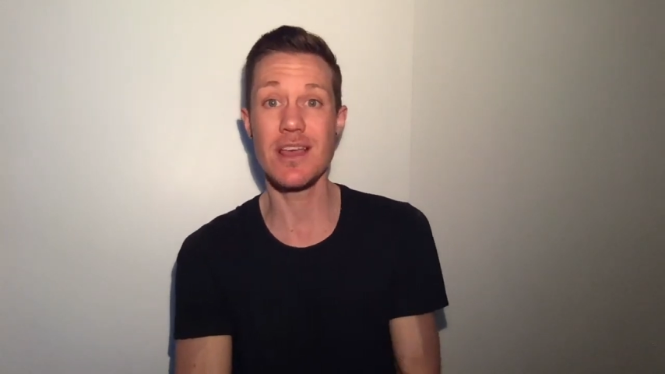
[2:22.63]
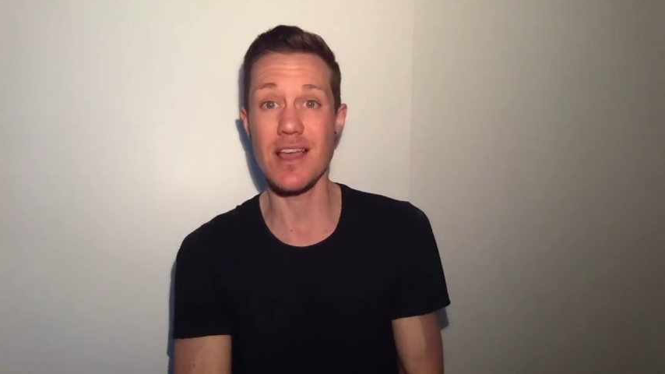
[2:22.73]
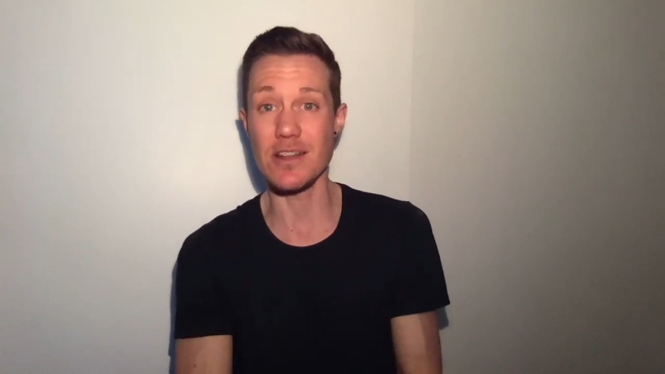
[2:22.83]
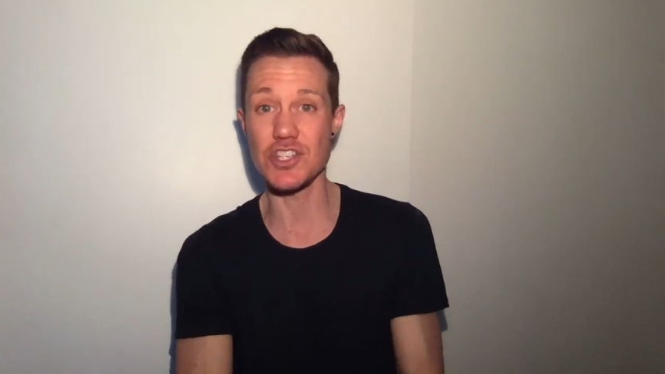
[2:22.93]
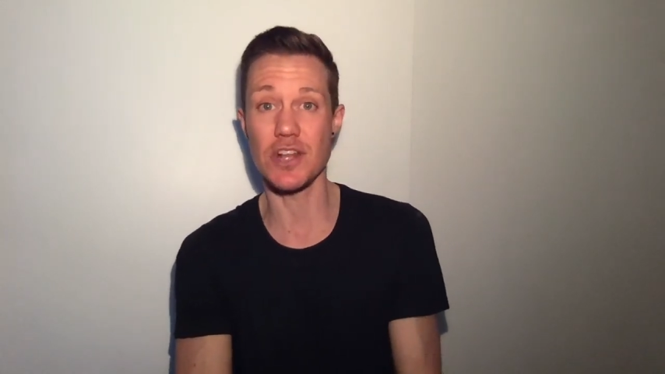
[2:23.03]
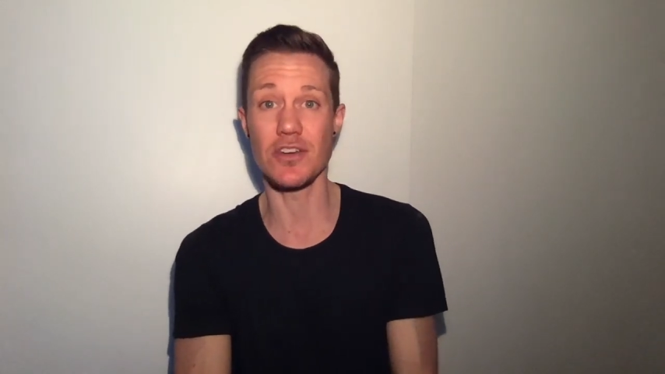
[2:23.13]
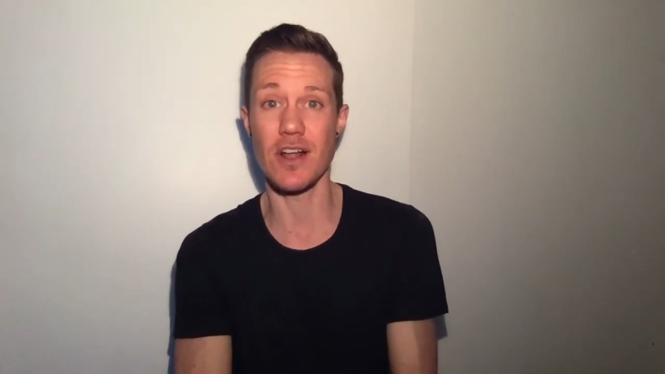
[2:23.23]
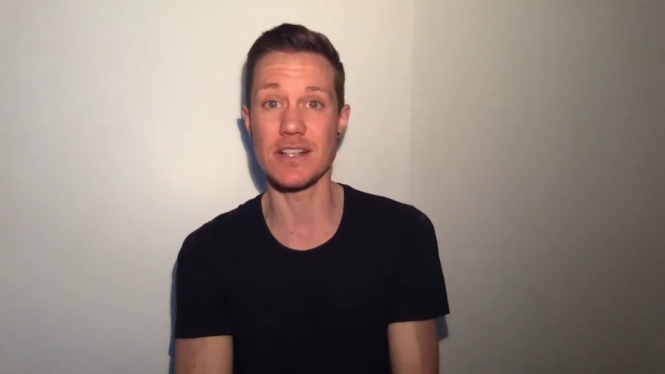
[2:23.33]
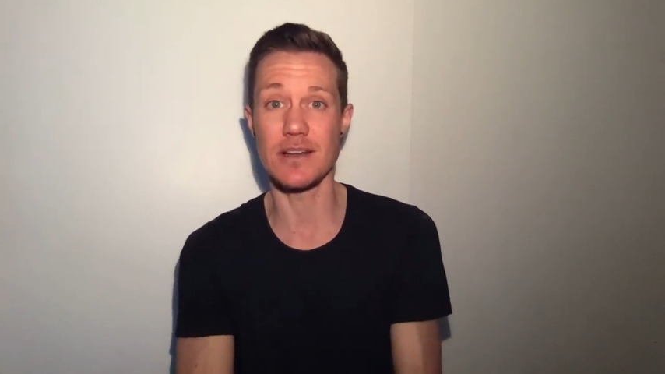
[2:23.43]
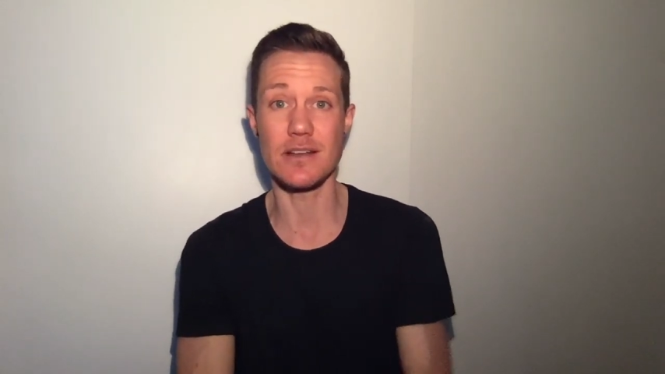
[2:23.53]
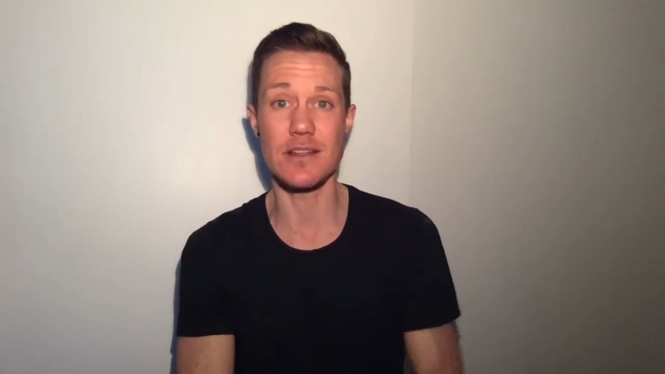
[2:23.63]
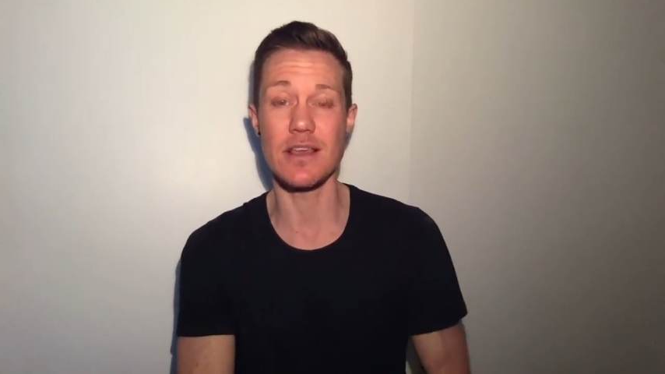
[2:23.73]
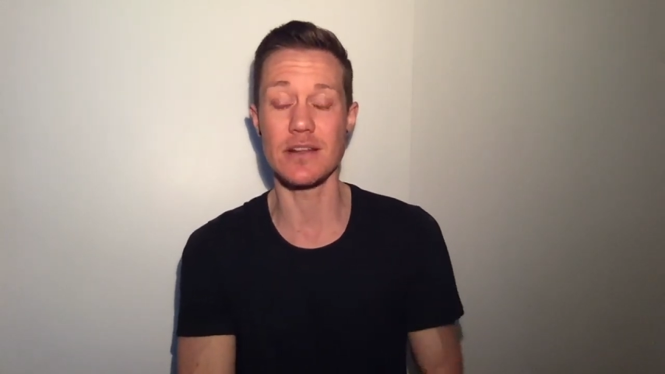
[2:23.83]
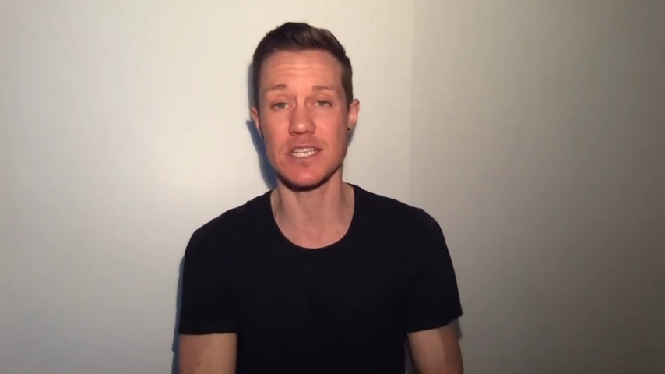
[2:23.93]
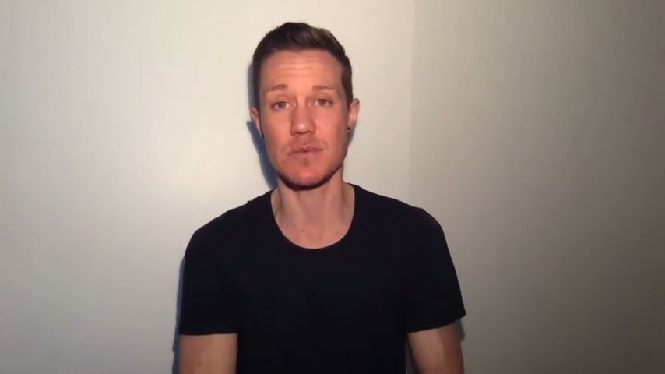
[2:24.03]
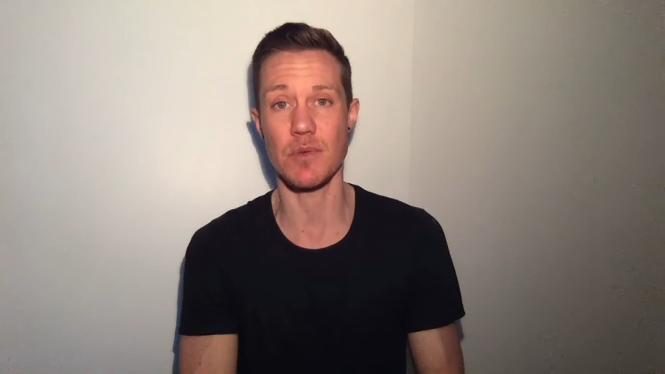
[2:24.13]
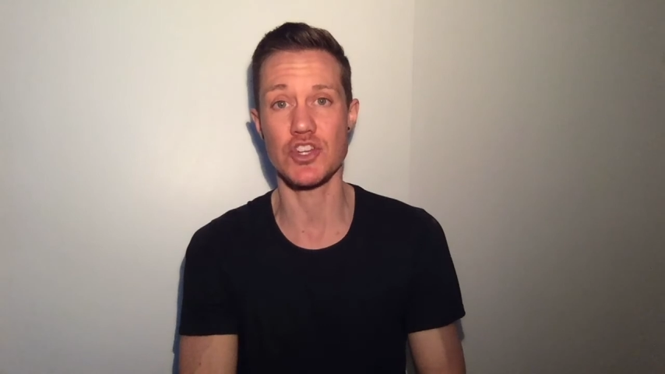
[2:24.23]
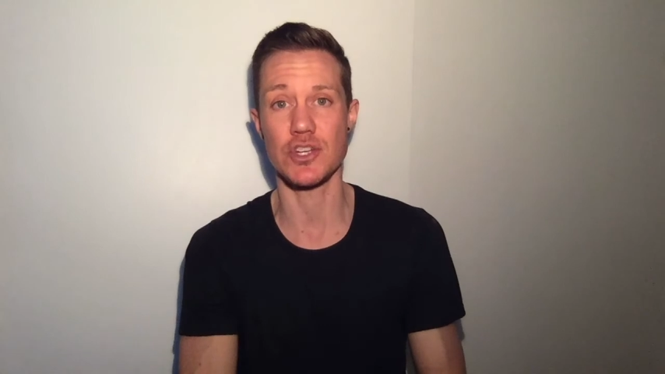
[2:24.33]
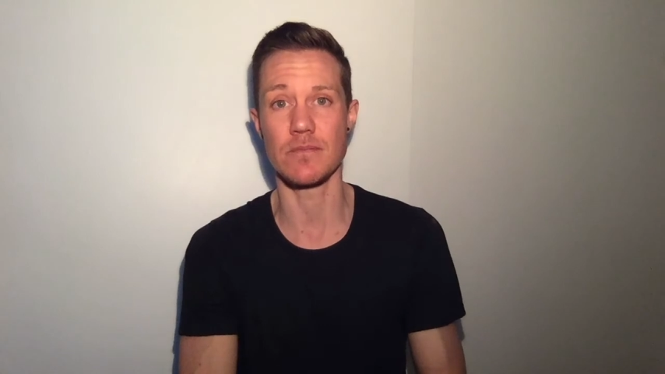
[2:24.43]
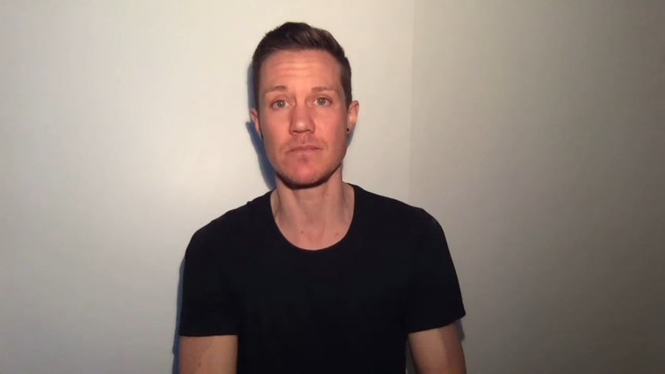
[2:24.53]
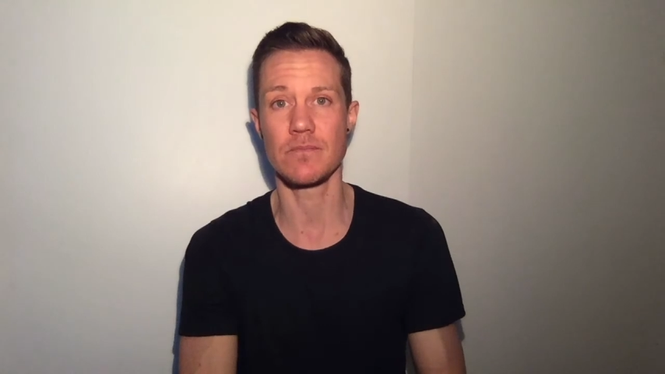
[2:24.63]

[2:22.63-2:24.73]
and gender identity and expression.